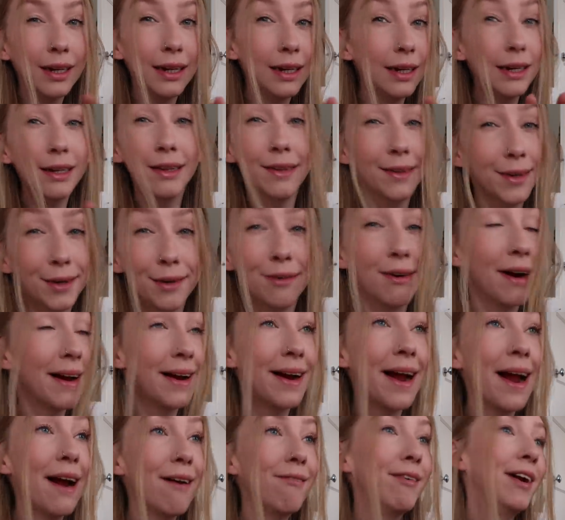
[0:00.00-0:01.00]
It's a grey
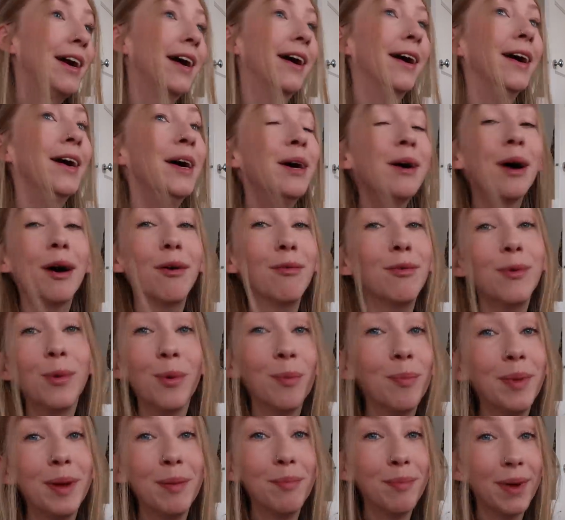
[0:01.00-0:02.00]
area. I've
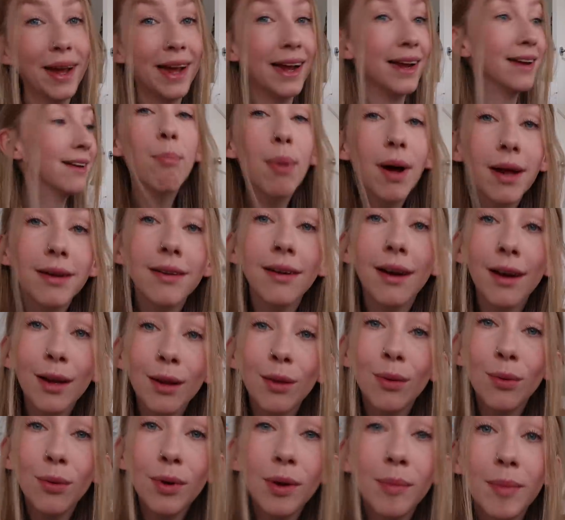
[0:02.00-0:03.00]
not been paid, but I
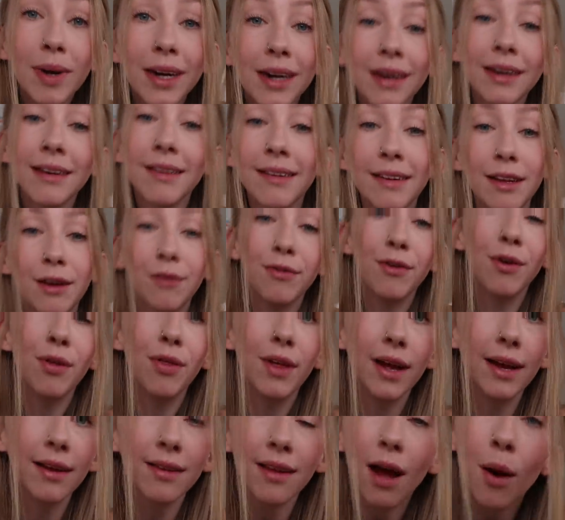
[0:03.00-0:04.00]
thought you might like to see a few
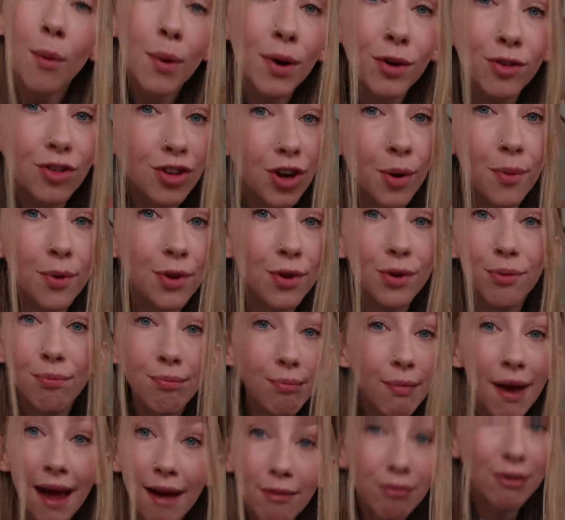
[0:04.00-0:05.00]
things. I won't show you
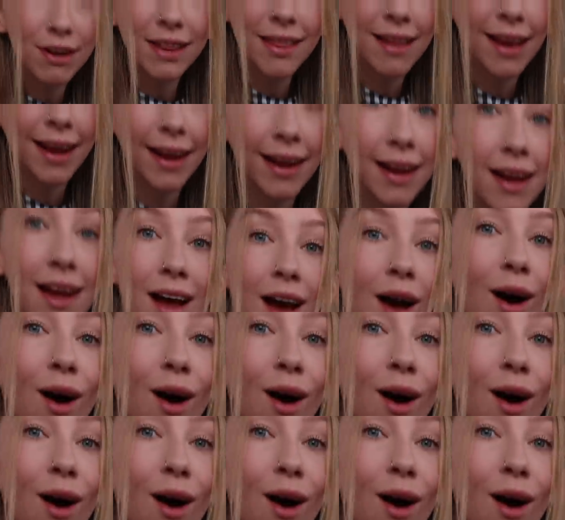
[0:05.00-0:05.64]
everything.